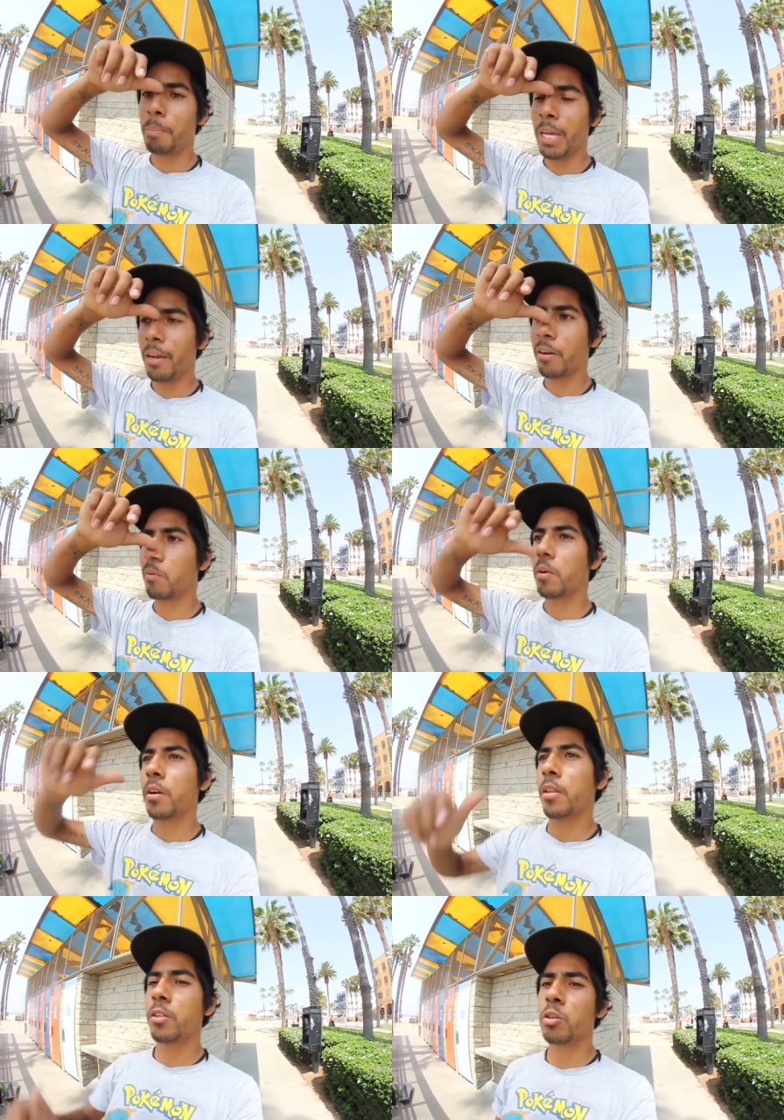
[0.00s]
pier
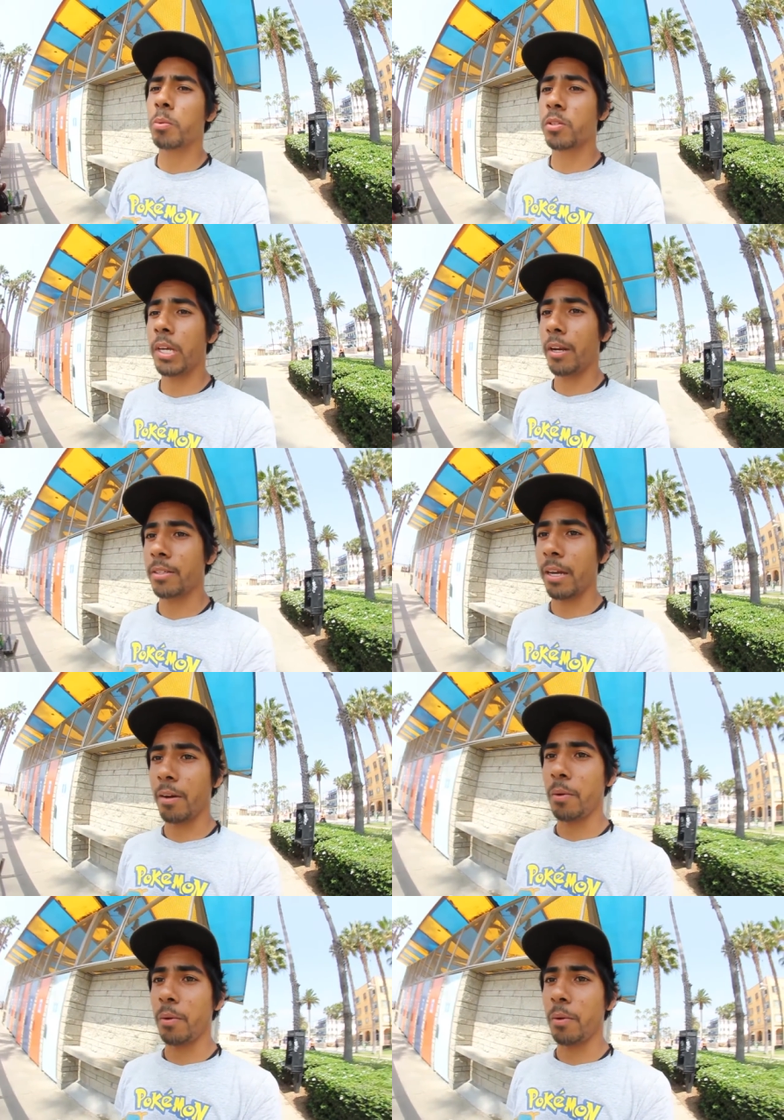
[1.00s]
where the triple set is at.